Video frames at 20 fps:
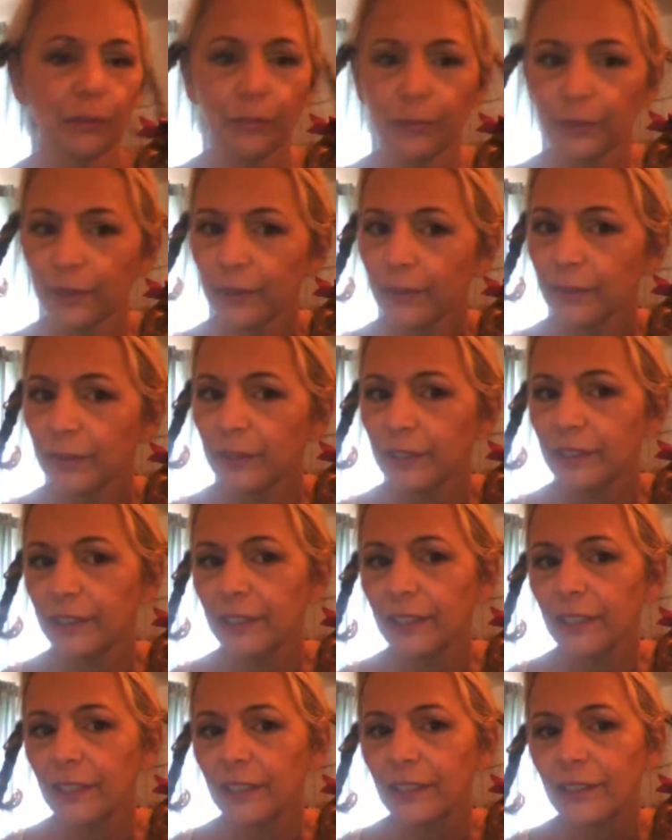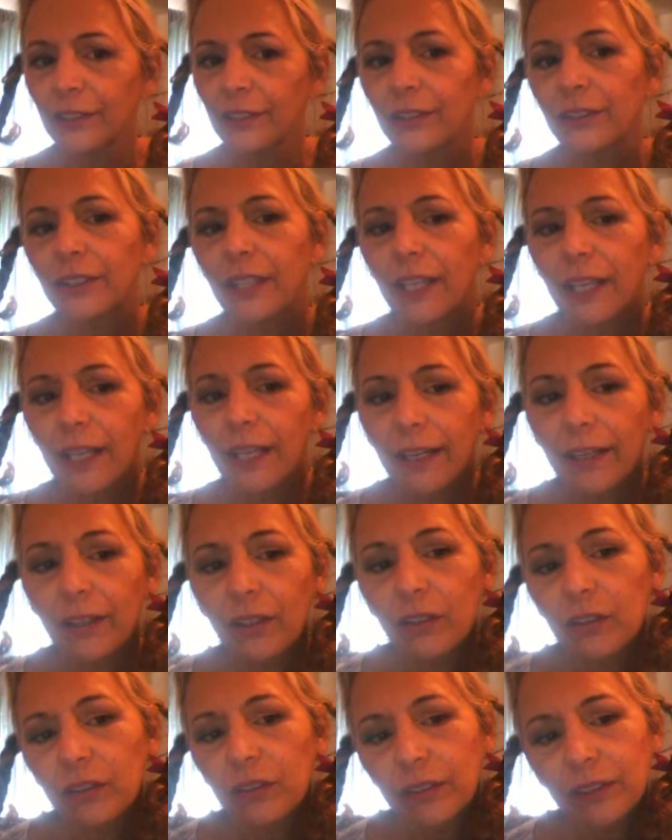but it didn't turn
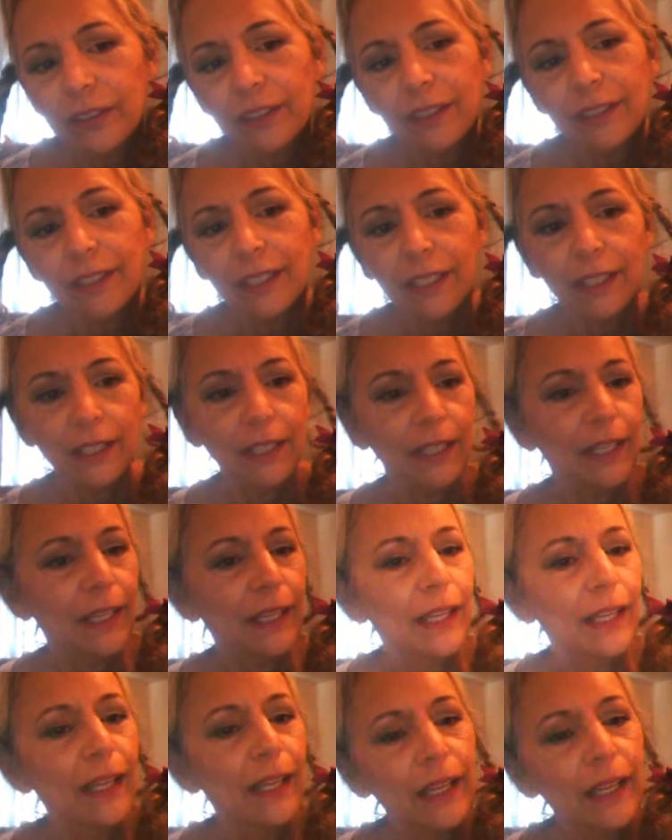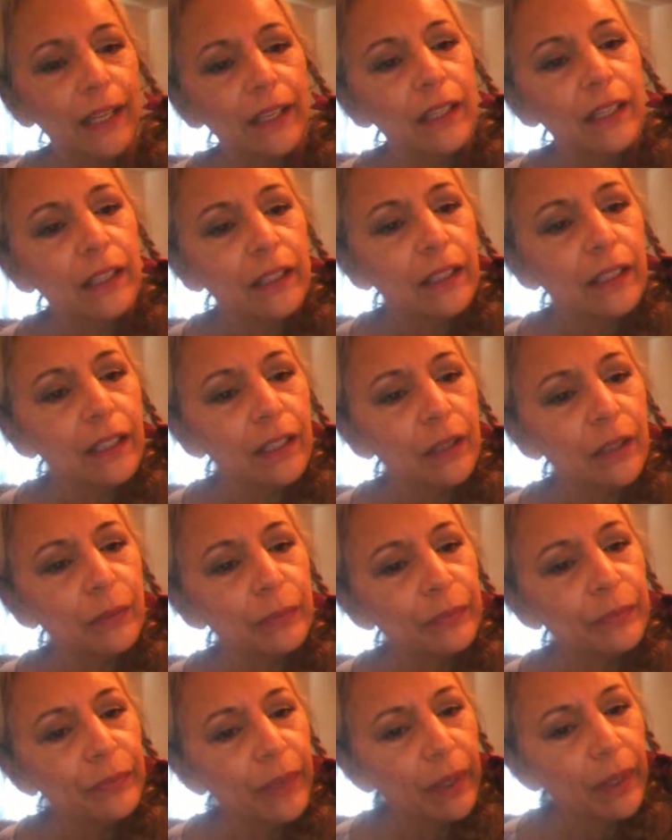out. Yeah,
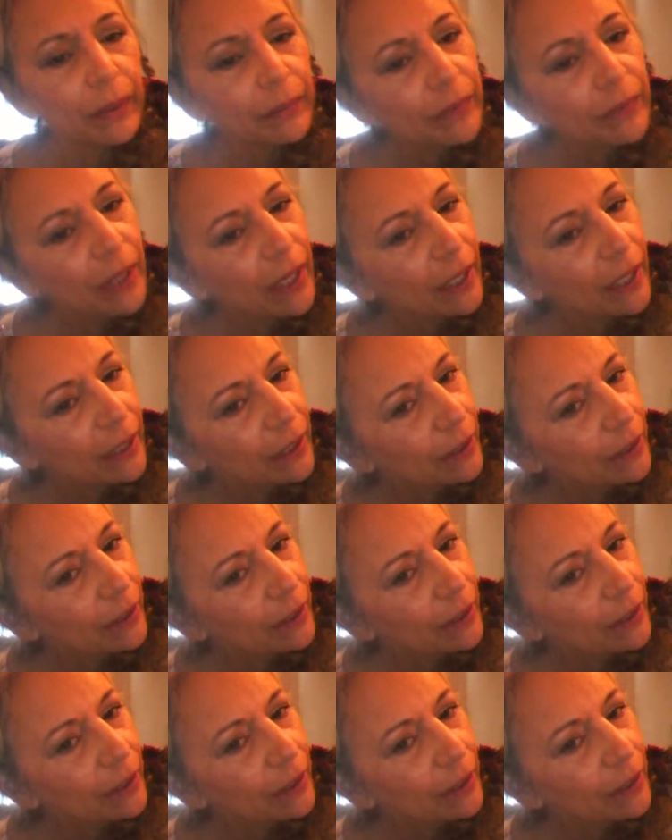I'm not,